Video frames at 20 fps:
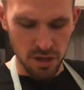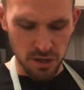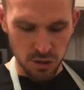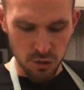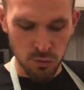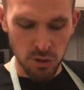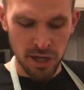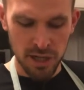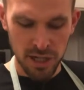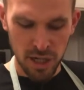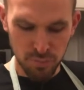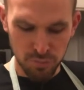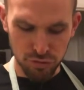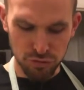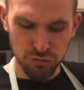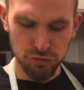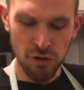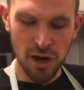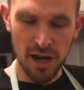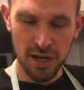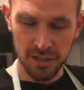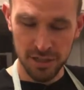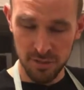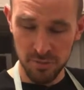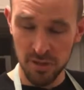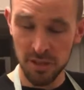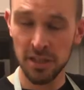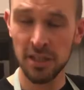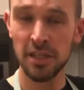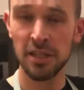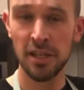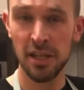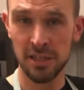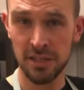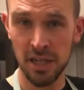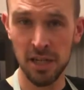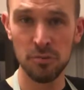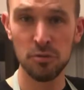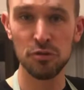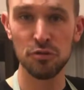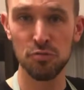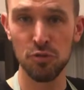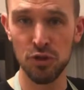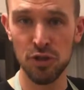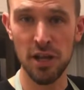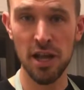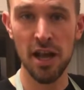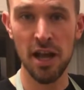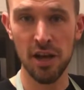you want approximately 1.5 tablespoons.